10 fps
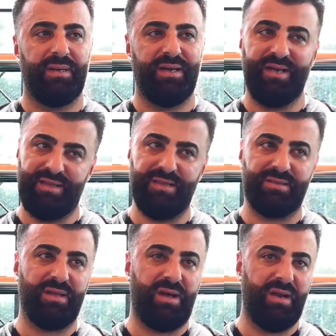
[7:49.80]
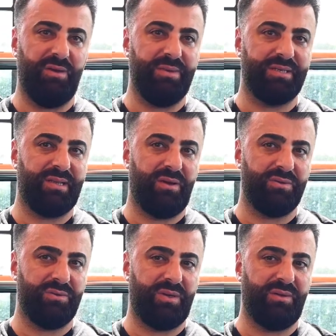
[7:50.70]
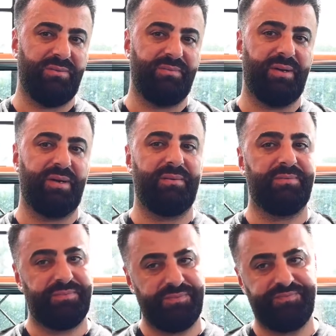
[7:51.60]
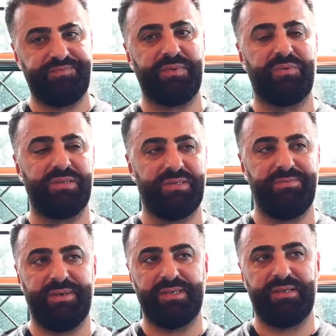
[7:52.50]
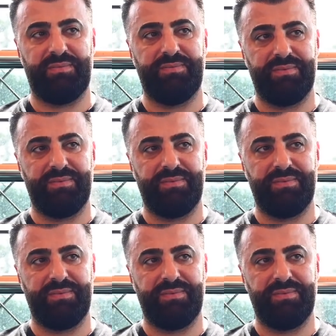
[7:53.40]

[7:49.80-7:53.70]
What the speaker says: it did start a little bit slow as well. But once it picked up,